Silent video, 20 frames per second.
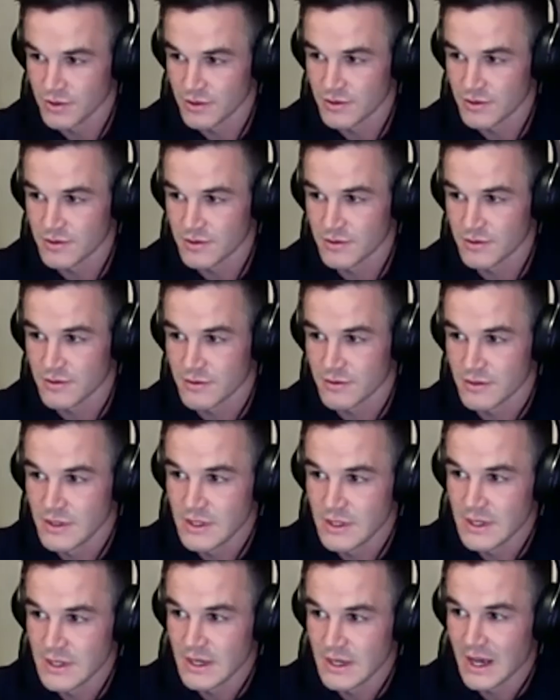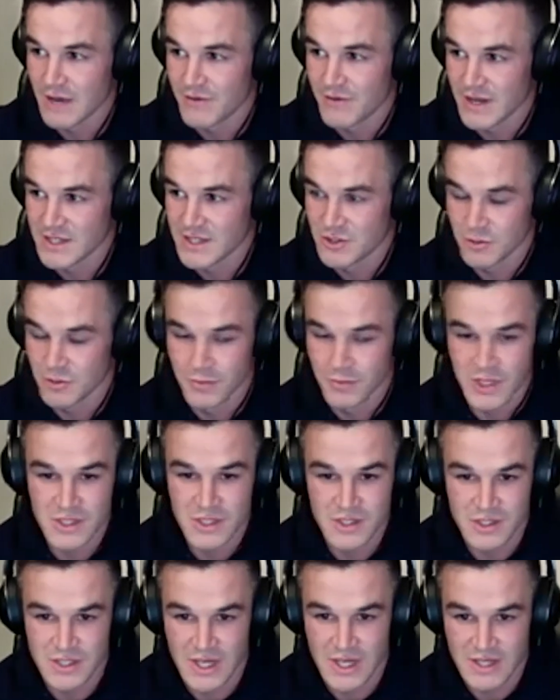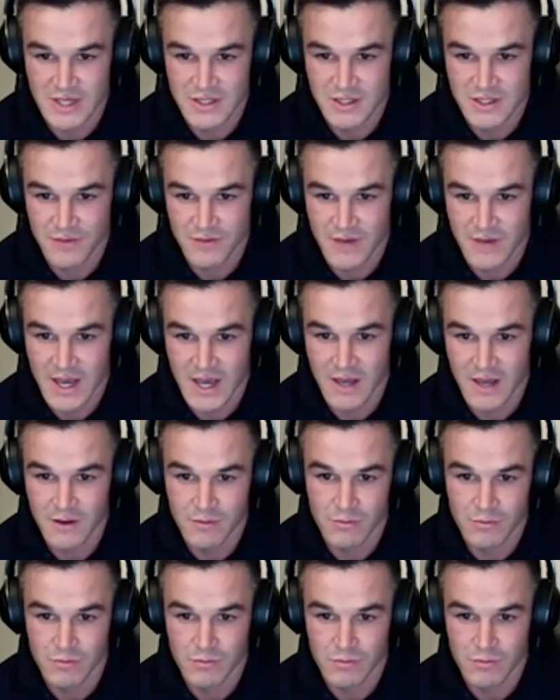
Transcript: I probably wouldn't have had some of the successes I've had